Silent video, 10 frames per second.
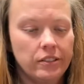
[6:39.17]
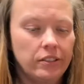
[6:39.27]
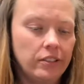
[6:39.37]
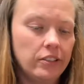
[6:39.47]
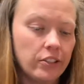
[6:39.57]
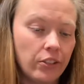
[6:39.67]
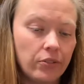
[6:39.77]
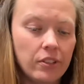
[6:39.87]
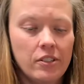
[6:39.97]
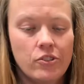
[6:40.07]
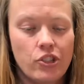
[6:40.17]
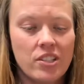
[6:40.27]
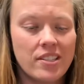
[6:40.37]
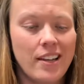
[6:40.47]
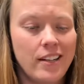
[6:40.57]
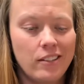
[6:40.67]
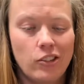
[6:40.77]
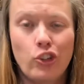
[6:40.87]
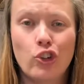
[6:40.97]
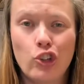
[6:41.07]
You know, just like
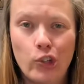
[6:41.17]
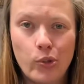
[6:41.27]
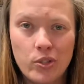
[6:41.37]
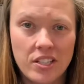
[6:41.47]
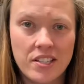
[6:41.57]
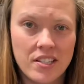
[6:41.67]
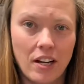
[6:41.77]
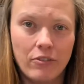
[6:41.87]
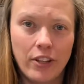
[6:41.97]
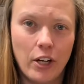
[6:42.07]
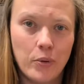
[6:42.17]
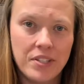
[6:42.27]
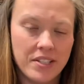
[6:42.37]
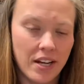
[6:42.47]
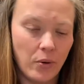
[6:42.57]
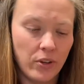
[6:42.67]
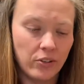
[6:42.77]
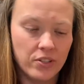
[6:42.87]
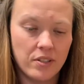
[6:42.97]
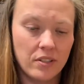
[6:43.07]
your glues and stuff, they always say whether
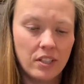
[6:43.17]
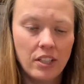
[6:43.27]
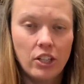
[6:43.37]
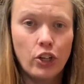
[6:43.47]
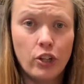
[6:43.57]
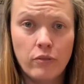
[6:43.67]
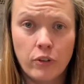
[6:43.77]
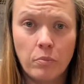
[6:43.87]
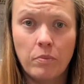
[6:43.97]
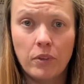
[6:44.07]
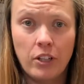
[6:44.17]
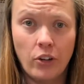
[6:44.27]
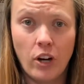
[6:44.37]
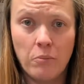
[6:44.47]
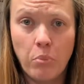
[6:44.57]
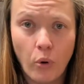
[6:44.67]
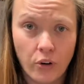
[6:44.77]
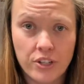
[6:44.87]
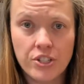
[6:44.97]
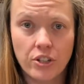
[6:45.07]
it's good for, you know, on
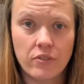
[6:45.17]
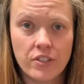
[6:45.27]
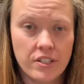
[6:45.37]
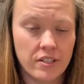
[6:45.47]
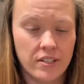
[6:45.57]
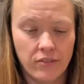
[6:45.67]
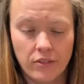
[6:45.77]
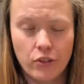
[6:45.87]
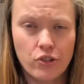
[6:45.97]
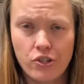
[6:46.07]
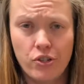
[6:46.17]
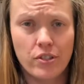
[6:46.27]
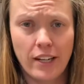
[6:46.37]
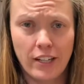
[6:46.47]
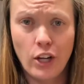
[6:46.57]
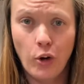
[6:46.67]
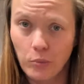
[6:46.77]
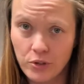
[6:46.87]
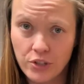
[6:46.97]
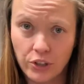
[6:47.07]
porous surfaces, even if you're just using like an
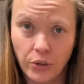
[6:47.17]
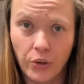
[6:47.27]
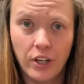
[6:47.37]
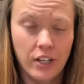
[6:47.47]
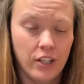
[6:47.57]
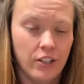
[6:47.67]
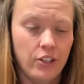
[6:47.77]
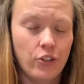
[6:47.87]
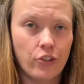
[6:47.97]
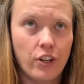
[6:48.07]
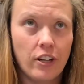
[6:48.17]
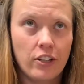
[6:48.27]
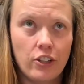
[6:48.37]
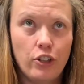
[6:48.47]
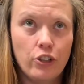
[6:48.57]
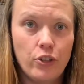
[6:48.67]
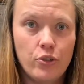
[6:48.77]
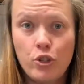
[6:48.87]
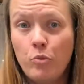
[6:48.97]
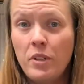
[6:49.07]
Elmer's glue. You're not going to glue
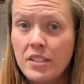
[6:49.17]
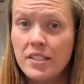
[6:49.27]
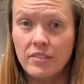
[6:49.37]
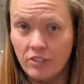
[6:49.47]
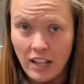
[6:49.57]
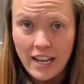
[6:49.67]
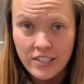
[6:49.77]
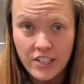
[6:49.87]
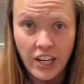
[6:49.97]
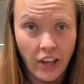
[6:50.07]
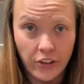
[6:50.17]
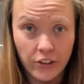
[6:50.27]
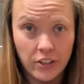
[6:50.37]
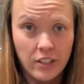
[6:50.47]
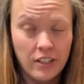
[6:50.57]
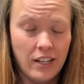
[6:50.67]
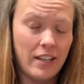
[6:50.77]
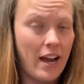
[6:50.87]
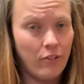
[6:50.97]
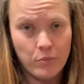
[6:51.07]
two pieces of glass together and
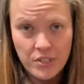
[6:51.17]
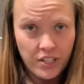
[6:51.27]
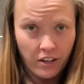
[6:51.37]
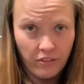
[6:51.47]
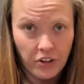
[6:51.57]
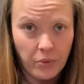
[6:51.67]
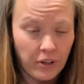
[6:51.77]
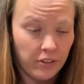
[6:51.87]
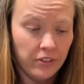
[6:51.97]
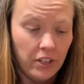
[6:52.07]
have them stick very well.